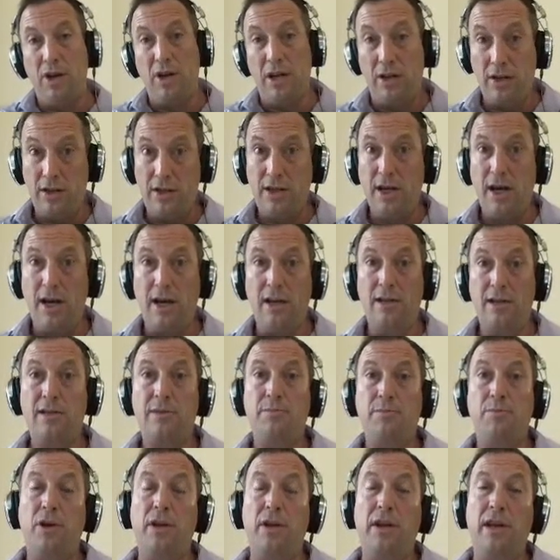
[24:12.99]
It does,
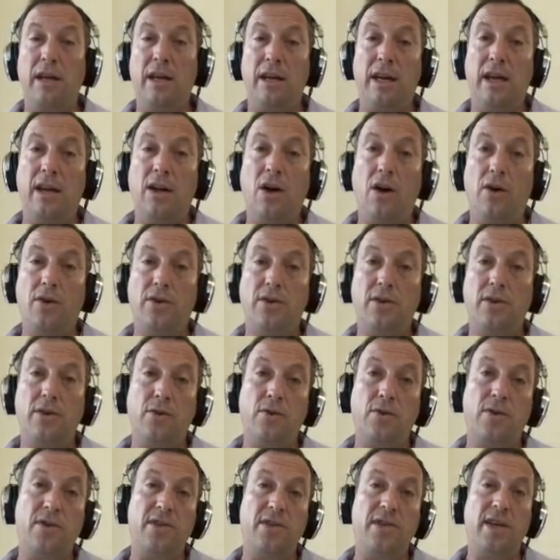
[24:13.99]
but it can also
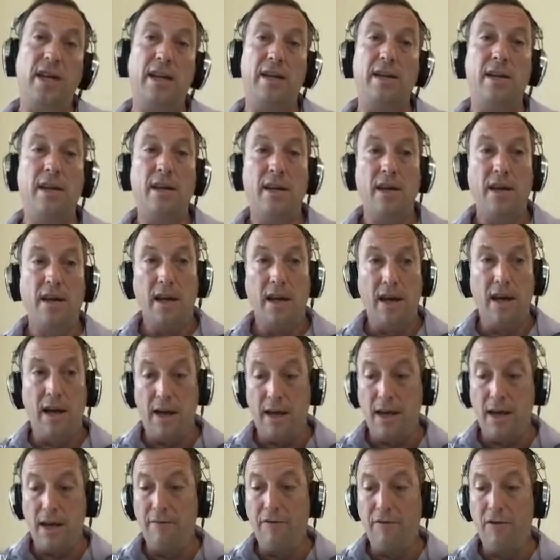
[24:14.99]
send
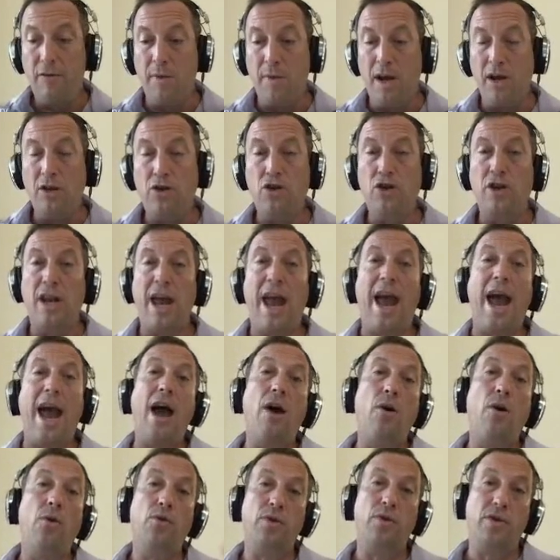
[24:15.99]
information
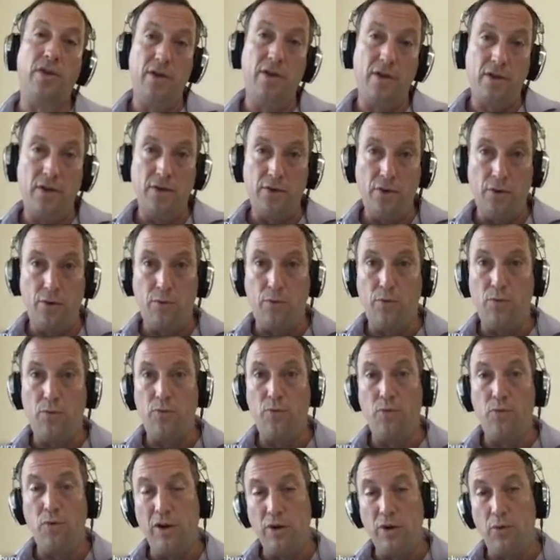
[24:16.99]
out to the
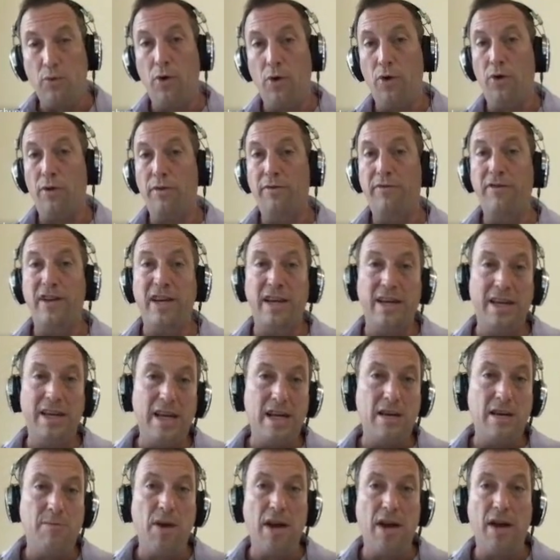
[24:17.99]
real world via
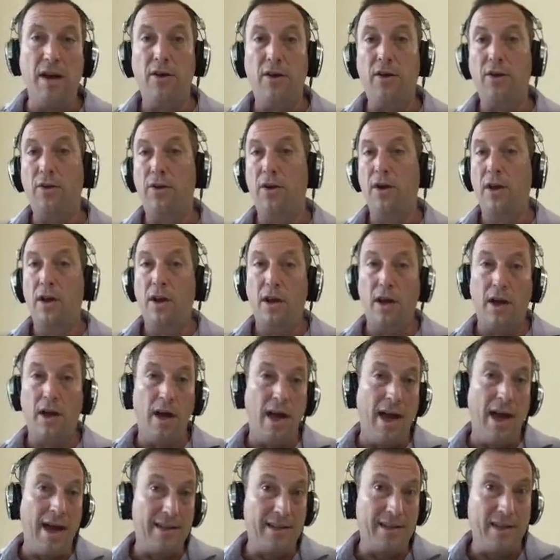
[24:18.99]
email,
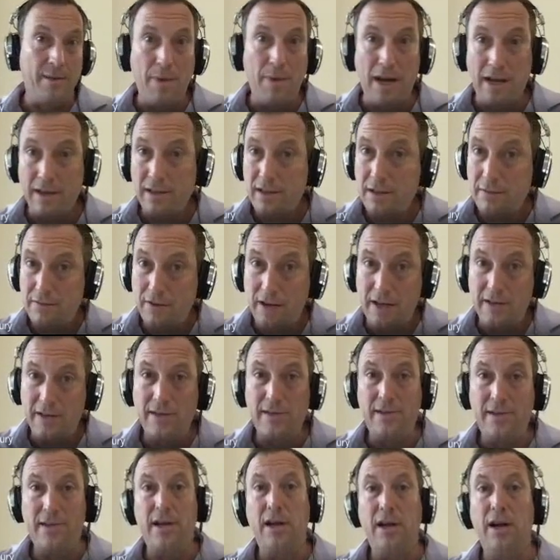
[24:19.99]
SMS if
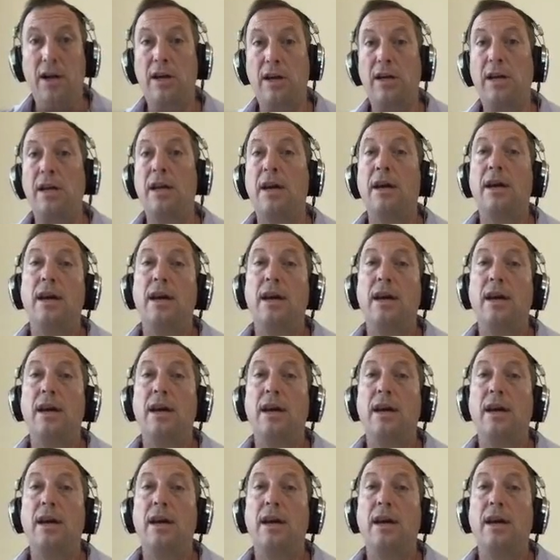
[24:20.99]
necessary.